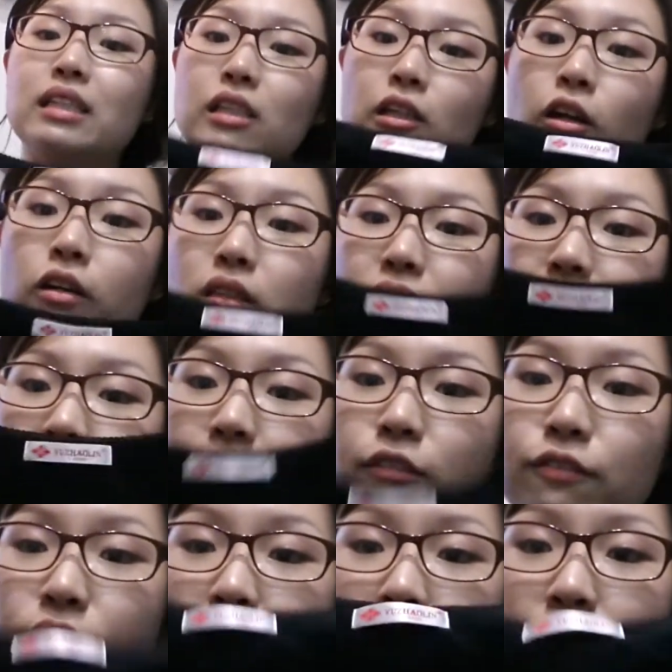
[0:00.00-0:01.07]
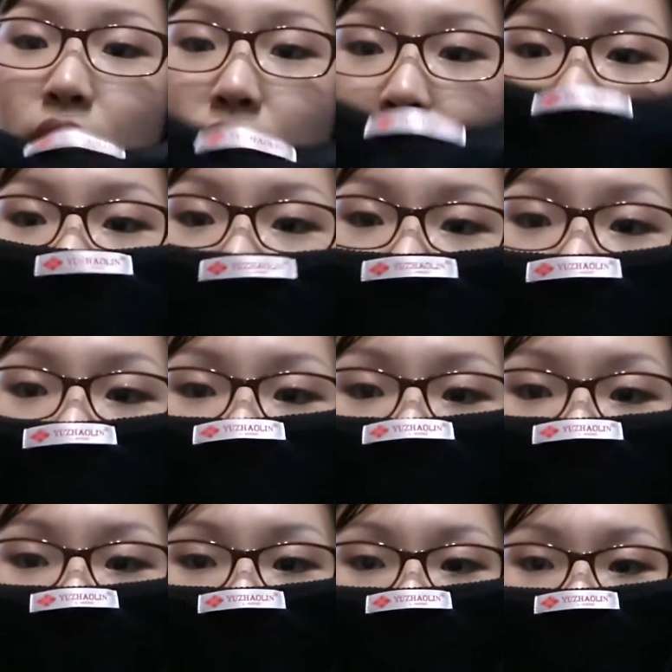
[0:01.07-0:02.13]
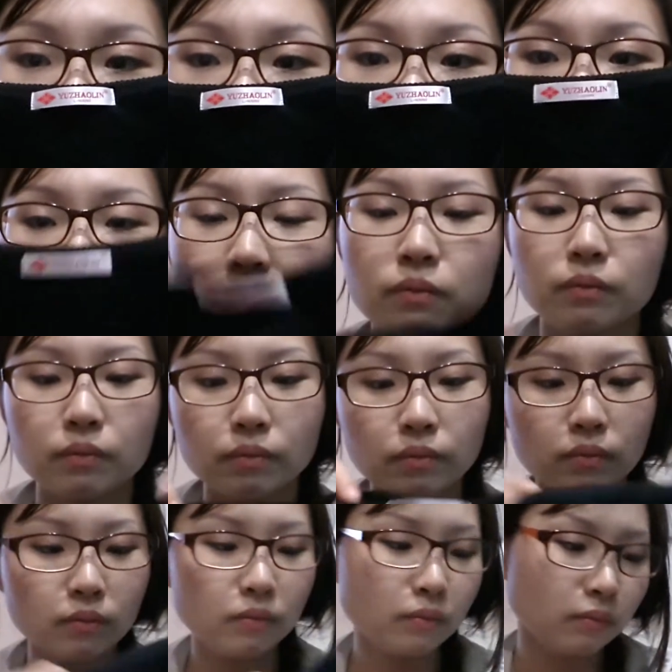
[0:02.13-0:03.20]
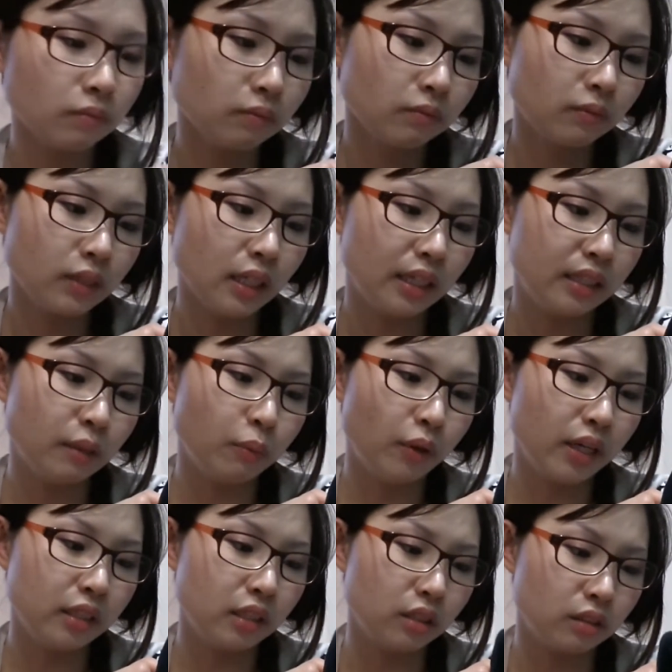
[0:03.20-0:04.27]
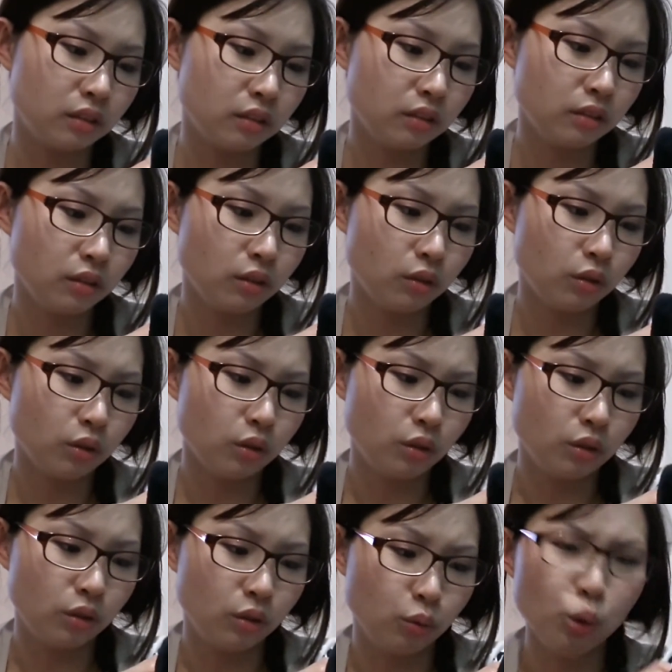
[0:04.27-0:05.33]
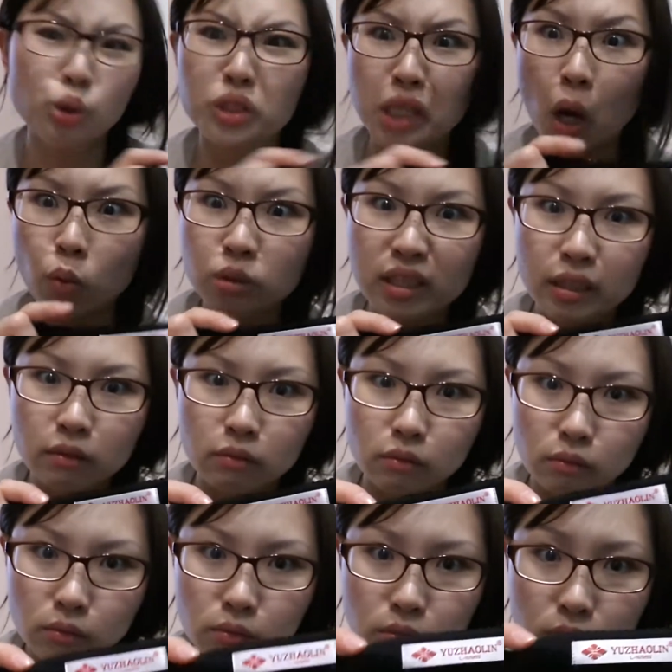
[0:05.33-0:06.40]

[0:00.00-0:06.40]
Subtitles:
it's a long-sleeved, round neck t-shirt. And the brand is Yu Zhao Lin.